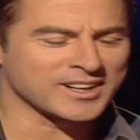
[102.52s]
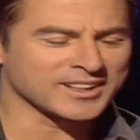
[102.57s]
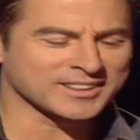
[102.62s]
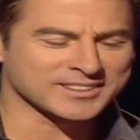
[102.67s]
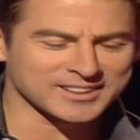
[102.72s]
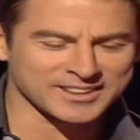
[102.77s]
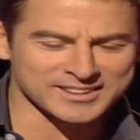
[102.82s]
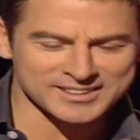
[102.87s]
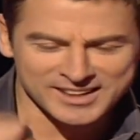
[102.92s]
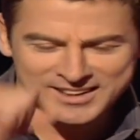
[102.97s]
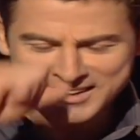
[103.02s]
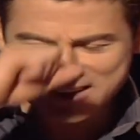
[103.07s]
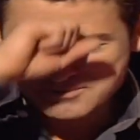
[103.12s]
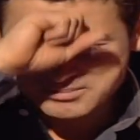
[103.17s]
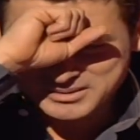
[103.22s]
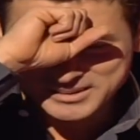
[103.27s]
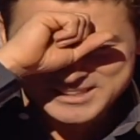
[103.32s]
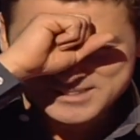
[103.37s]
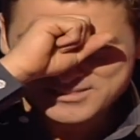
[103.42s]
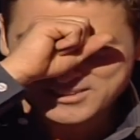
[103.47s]
I can't
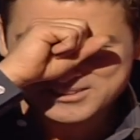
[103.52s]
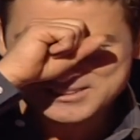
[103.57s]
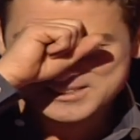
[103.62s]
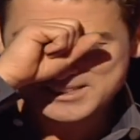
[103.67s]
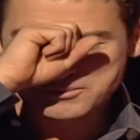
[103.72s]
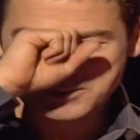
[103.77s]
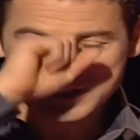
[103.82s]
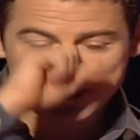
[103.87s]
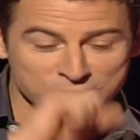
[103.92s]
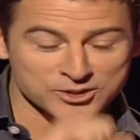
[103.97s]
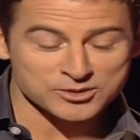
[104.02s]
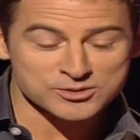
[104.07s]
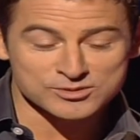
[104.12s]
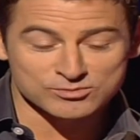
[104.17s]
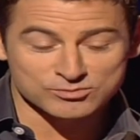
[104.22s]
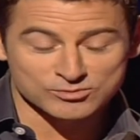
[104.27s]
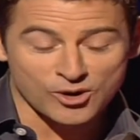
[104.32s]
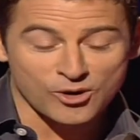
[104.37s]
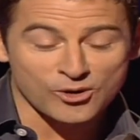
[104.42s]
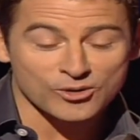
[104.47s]
believe how tense... When it goes
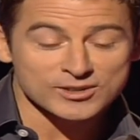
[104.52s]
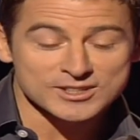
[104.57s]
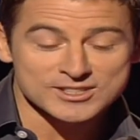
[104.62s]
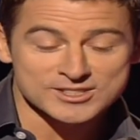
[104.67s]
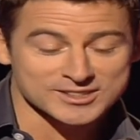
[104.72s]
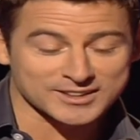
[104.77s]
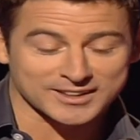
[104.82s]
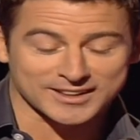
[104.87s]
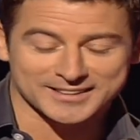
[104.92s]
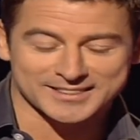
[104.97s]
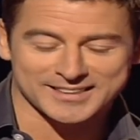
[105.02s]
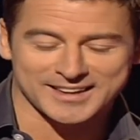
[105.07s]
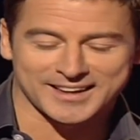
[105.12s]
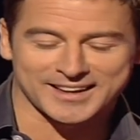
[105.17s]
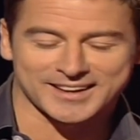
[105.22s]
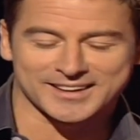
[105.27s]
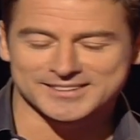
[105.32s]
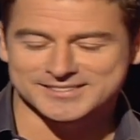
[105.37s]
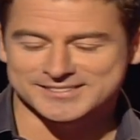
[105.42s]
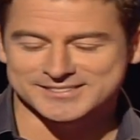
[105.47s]
orange like
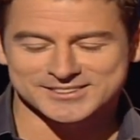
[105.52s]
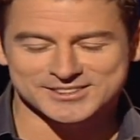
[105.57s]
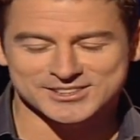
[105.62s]
that... I know.